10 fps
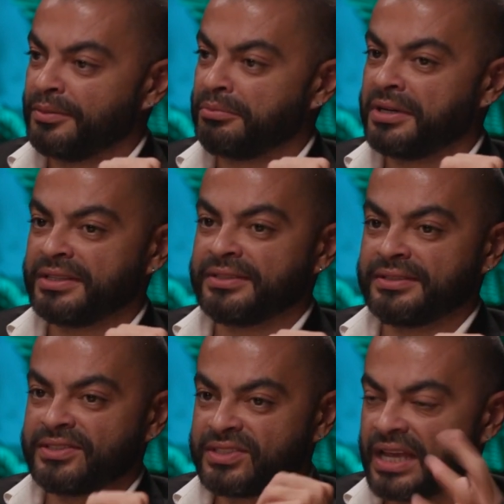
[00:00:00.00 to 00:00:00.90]
But
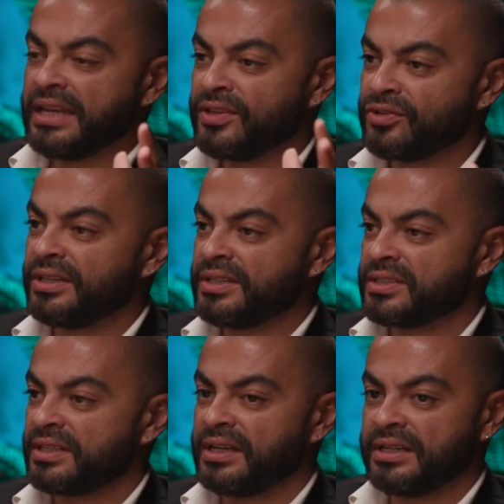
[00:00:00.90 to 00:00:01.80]
selling real
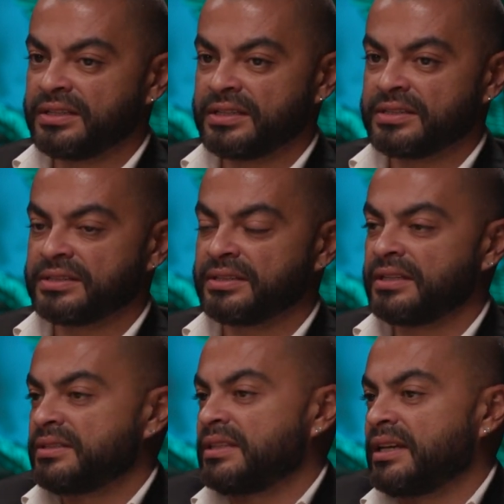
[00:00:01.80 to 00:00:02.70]
estate is
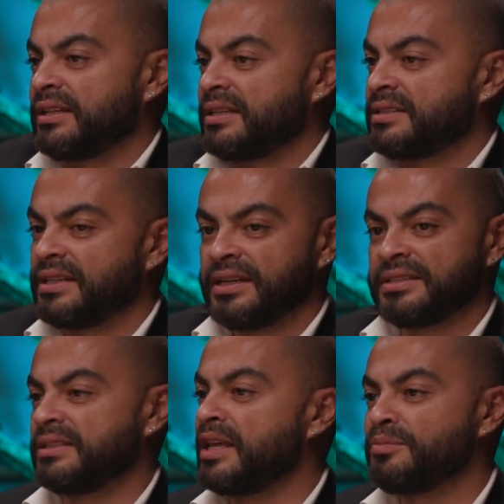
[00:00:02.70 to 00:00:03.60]
like, let's say,
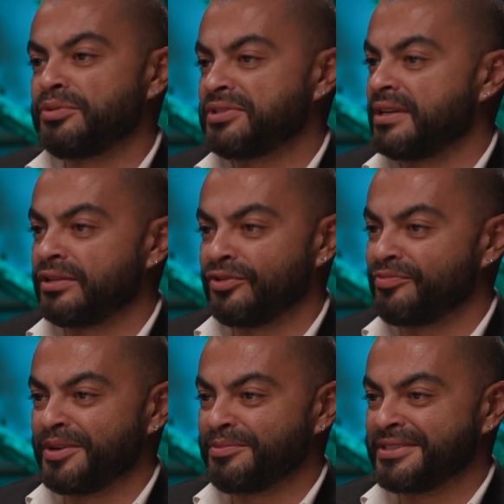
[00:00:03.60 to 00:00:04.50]
is 10% of
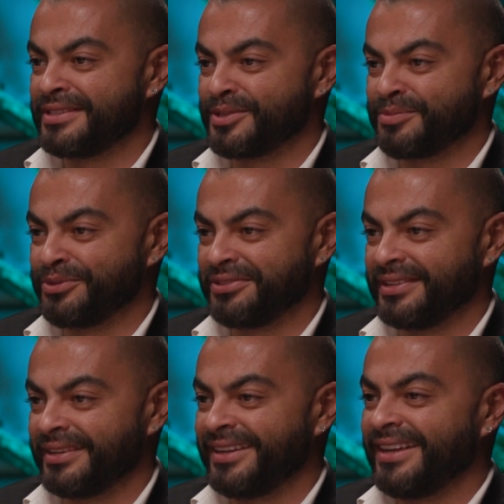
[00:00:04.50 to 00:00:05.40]
my business
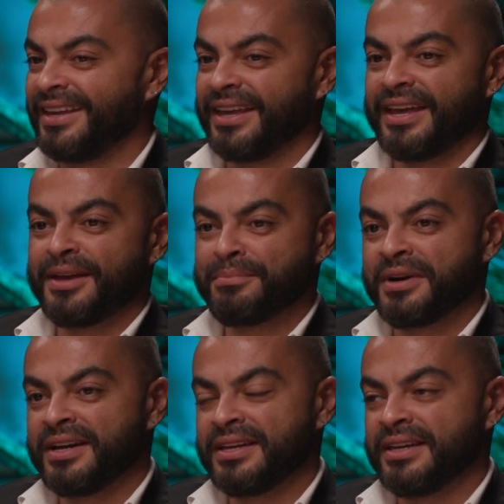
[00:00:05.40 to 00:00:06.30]
model.
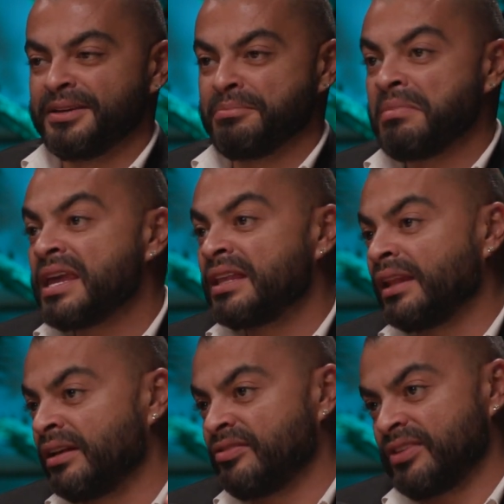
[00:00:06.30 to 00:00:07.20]
My main
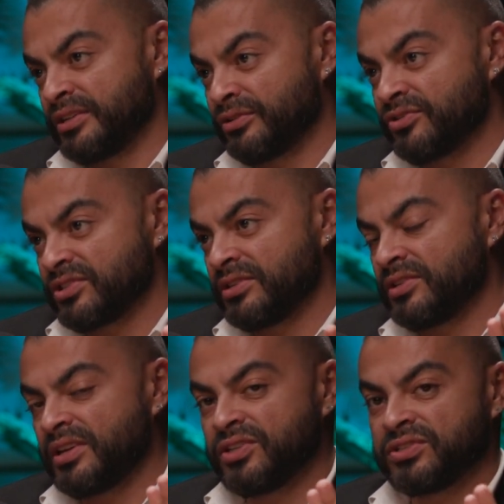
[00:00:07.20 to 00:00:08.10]
love and
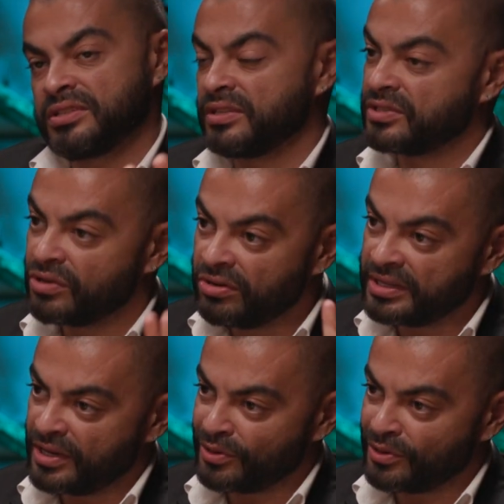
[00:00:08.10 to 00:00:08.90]
concentration is holiday